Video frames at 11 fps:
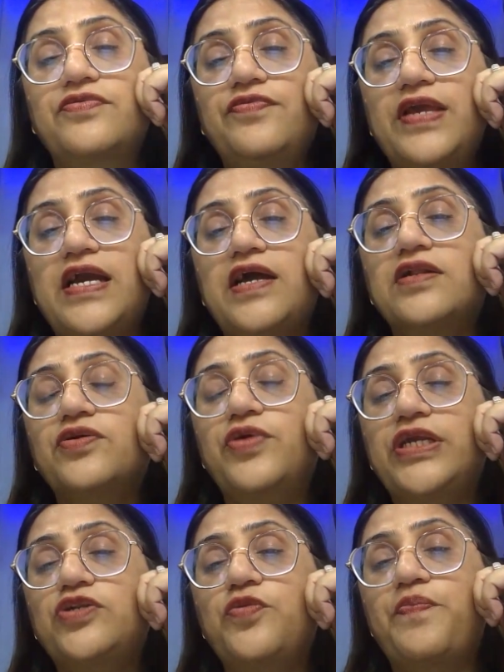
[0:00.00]
We are
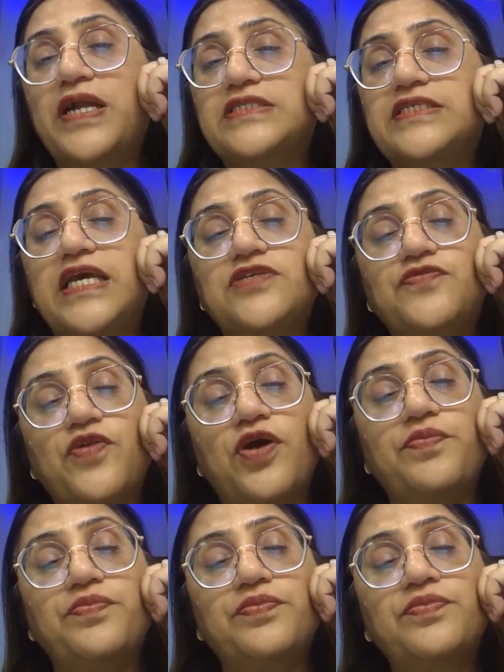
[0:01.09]
going to purchase
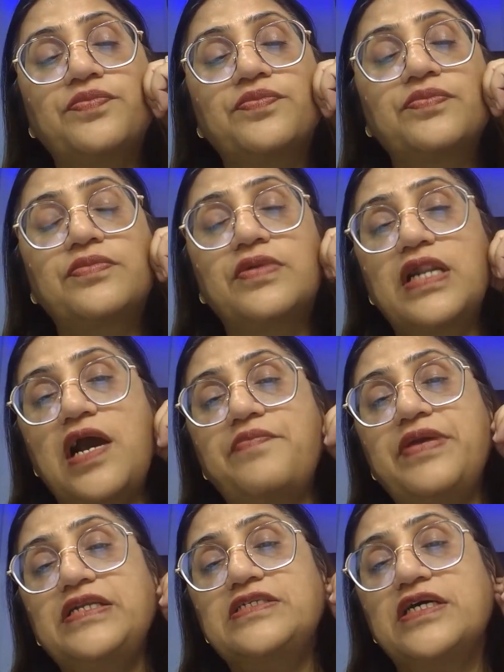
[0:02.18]
from Ram
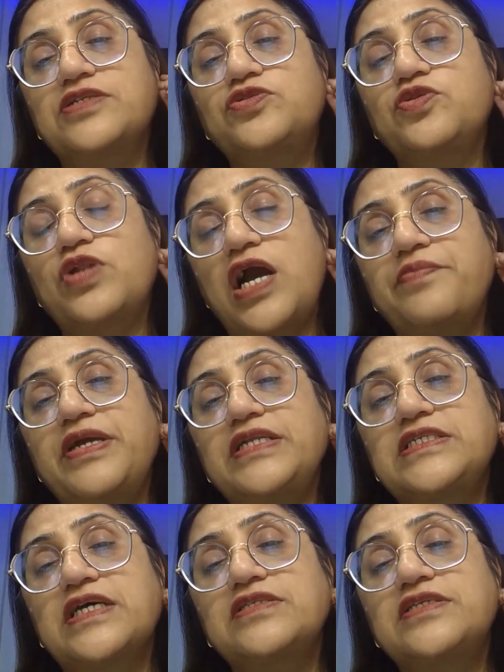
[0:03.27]
and Sons. So Ram and
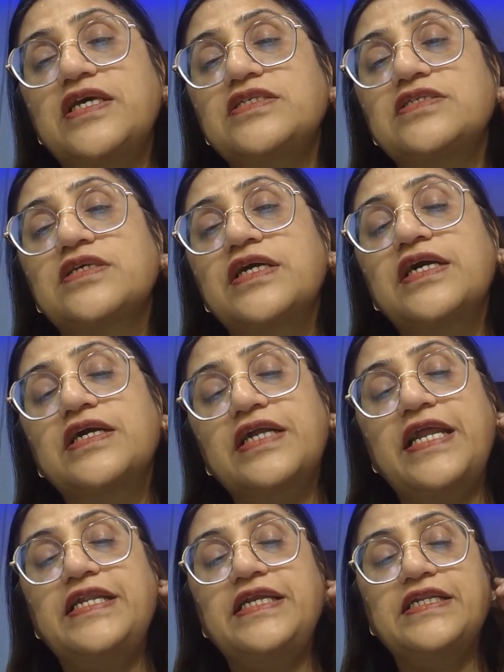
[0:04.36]
Sons is
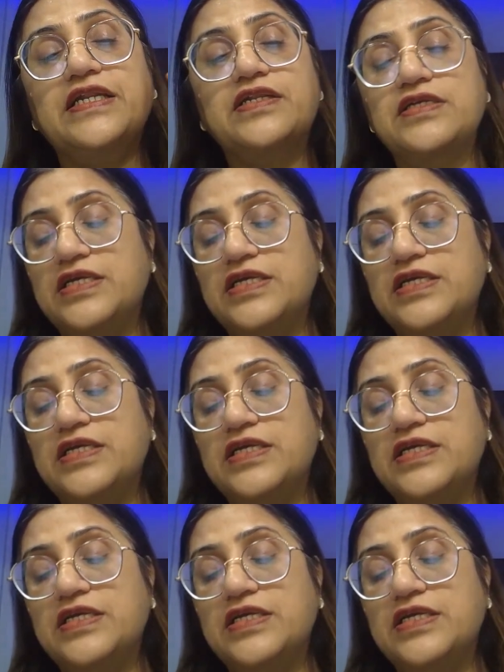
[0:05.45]
creditor.